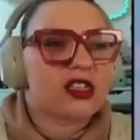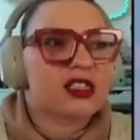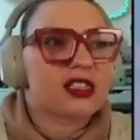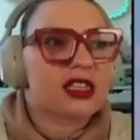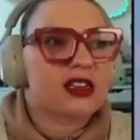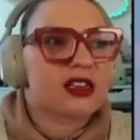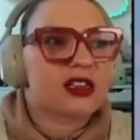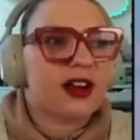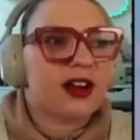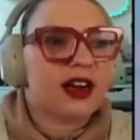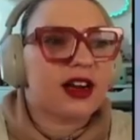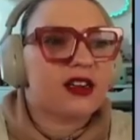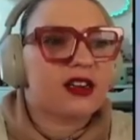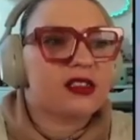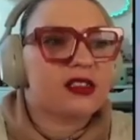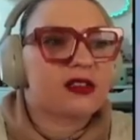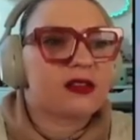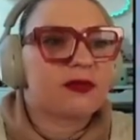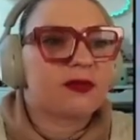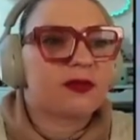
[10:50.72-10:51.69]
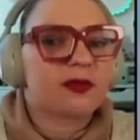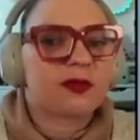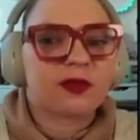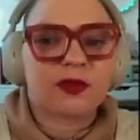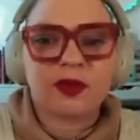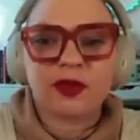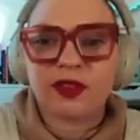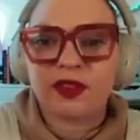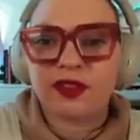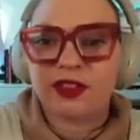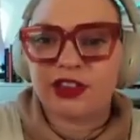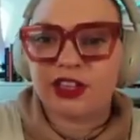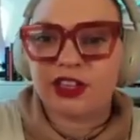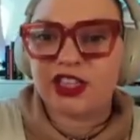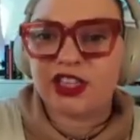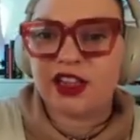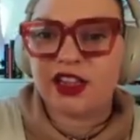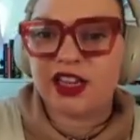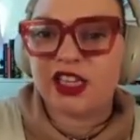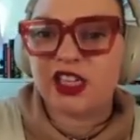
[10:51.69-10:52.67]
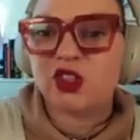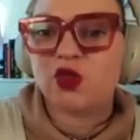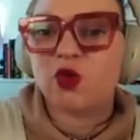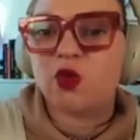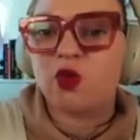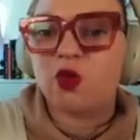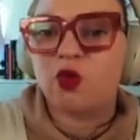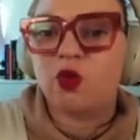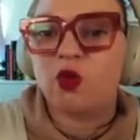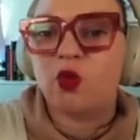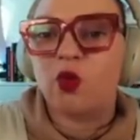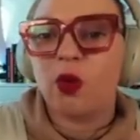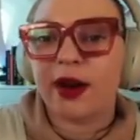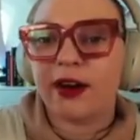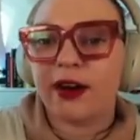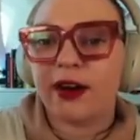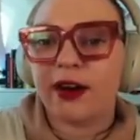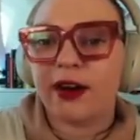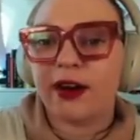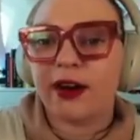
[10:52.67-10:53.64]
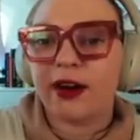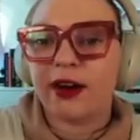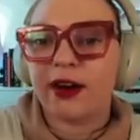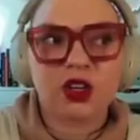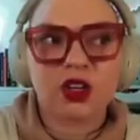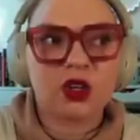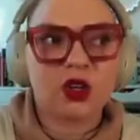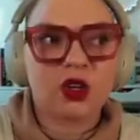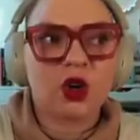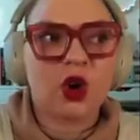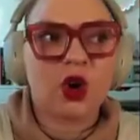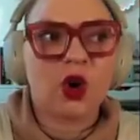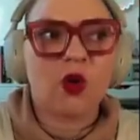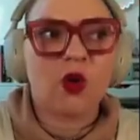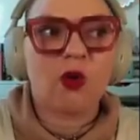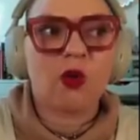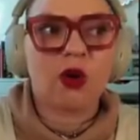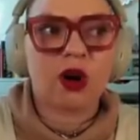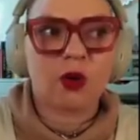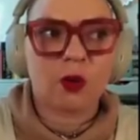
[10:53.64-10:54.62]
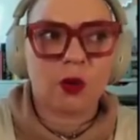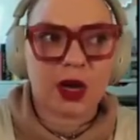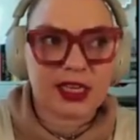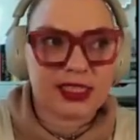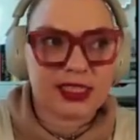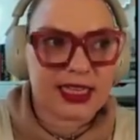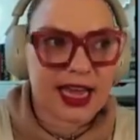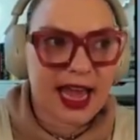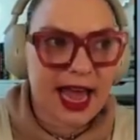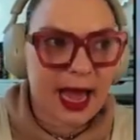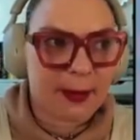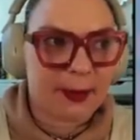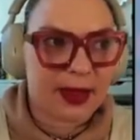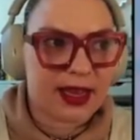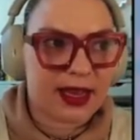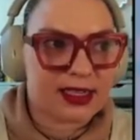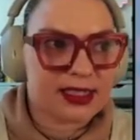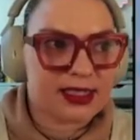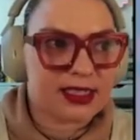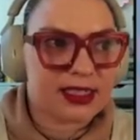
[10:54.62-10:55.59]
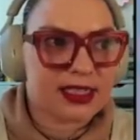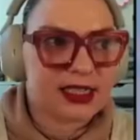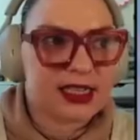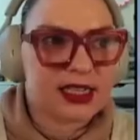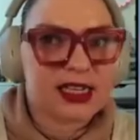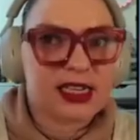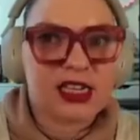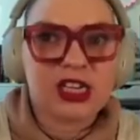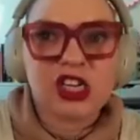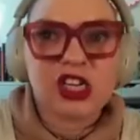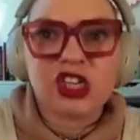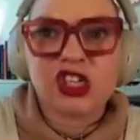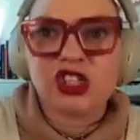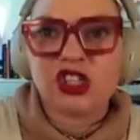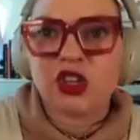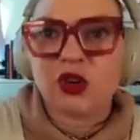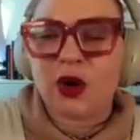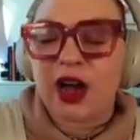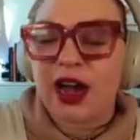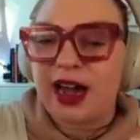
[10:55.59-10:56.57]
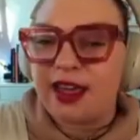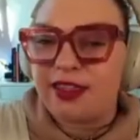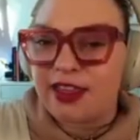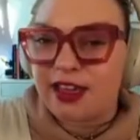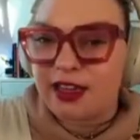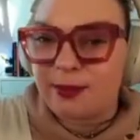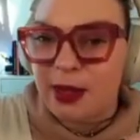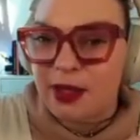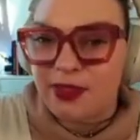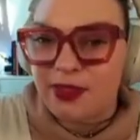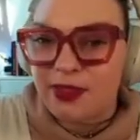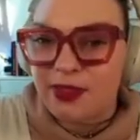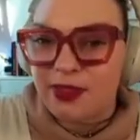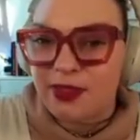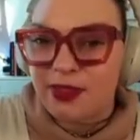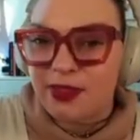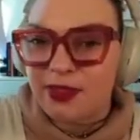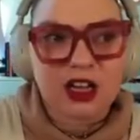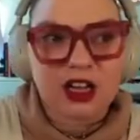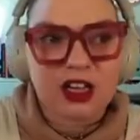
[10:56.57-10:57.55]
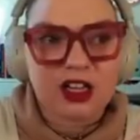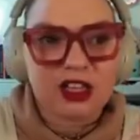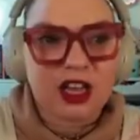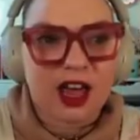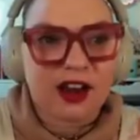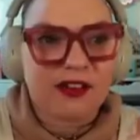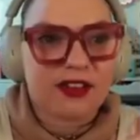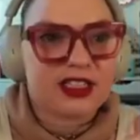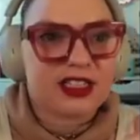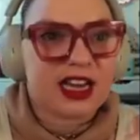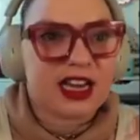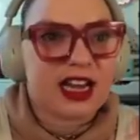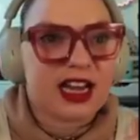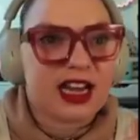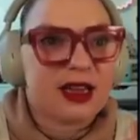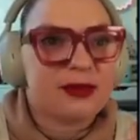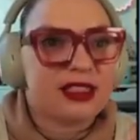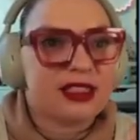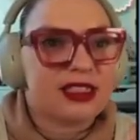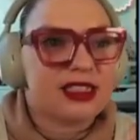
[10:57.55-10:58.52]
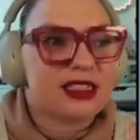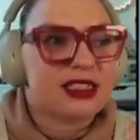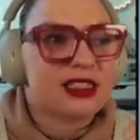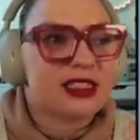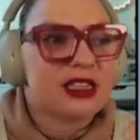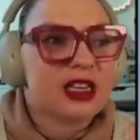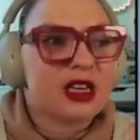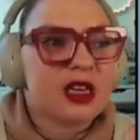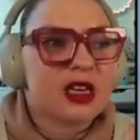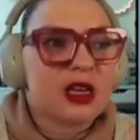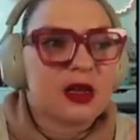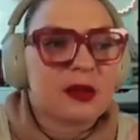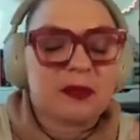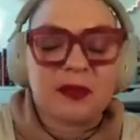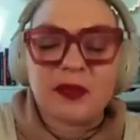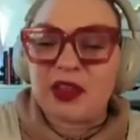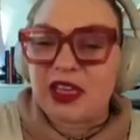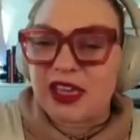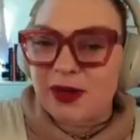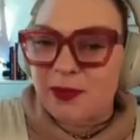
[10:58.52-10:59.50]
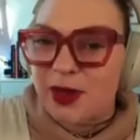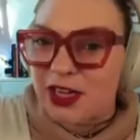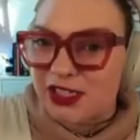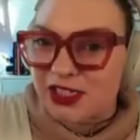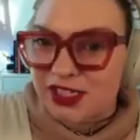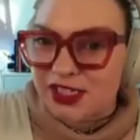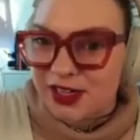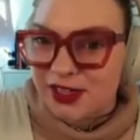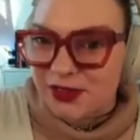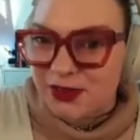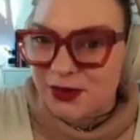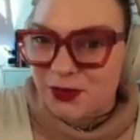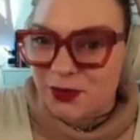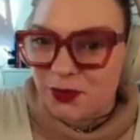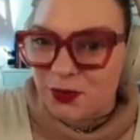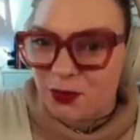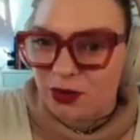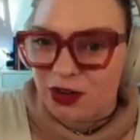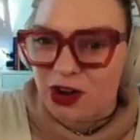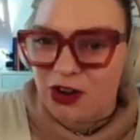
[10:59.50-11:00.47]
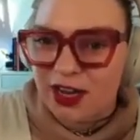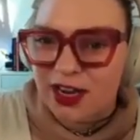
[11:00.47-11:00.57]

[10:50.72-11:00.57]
signifiers. They're telling us where to look or what to happen. So I think about this one a lot of the times is email sent. We're all